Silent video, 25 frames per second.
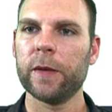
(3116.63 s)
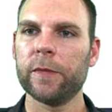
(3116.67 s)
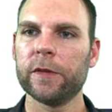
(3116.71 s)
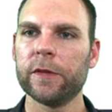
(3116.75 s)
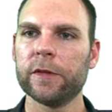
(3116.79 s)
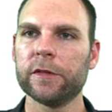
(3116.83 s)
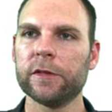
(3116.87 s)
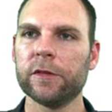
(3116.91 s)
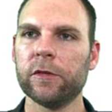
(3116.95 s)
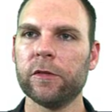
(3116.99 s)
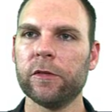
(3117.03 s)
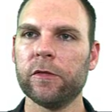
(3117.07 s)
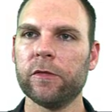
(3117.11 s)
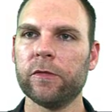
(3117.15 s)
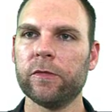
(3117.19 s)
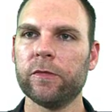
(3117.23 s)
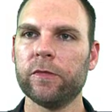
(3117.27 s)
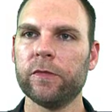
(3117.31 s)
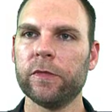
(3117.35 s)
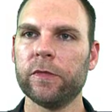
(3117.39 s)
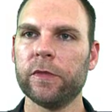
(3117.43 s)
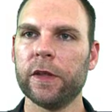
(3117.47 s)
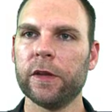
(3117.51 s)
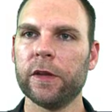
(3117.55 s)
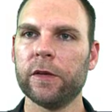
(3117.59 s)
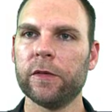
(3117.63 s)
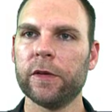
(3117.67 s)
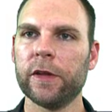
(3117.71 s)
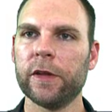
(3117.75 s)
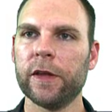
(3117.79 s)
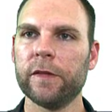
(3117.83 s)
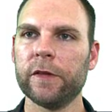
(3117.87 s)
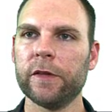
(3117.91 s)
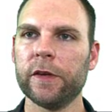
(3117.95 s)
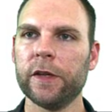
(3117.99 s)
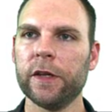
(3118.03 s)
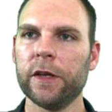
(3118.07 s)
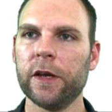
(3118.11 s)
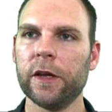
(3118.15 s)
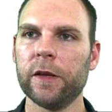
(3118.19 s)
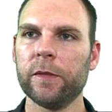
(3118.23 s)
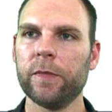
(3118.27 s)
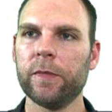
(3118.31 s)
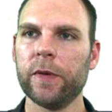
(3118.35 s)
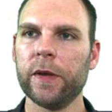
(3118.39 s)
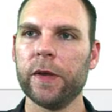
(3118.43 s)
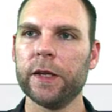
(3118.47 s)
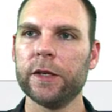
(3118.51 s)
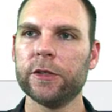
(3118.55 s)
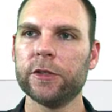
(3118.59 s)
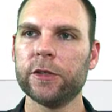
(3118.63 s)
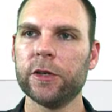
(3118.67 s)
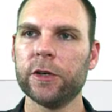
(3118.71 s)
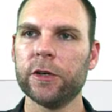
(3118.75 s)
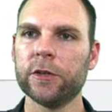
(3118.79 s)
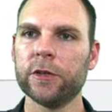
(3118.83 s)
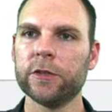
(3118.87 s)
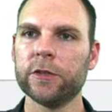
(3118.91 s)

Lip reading: a payment. So they don't have any unpaid